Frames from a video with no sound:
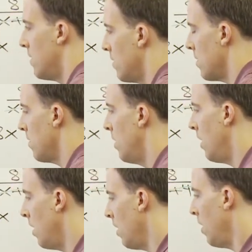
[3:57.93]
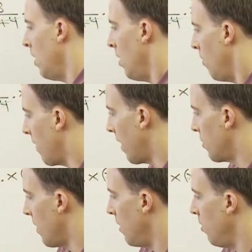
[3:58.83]
So we've got a
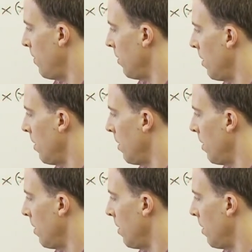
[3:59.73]
trinomial